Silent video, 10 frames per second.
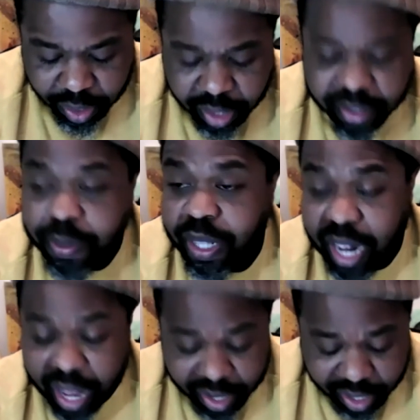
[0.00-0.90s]
someone that
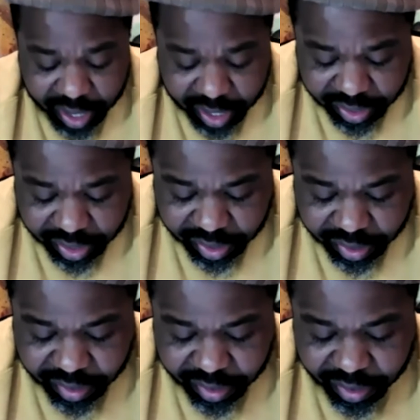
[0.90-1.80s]
had a
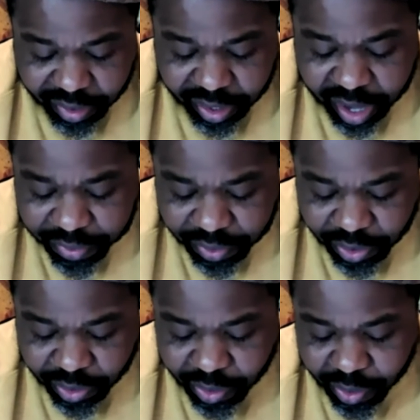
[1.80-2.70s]
cousin or a
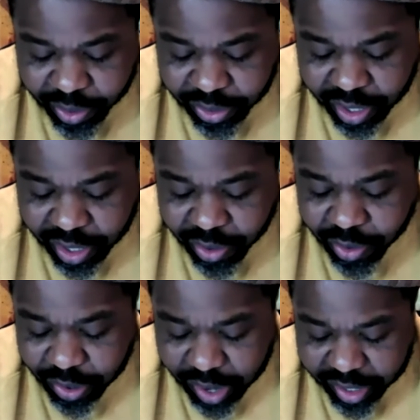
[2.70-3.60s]
nephew or a son or a
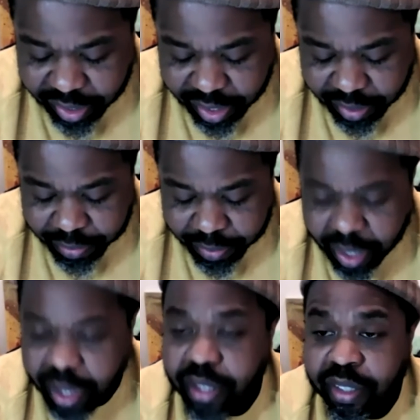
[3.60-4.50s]
grandson,
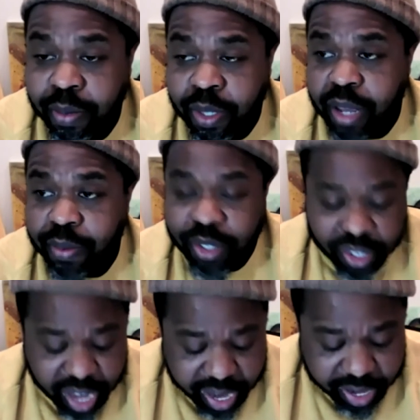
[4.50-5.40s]
someone that went to
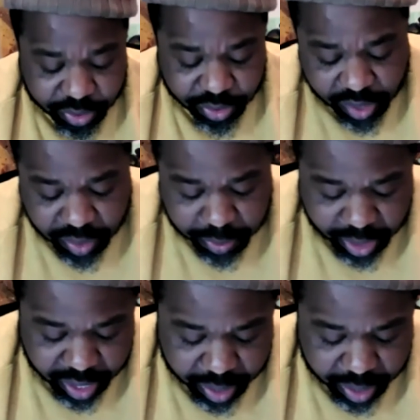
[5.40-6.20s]
diners after midnight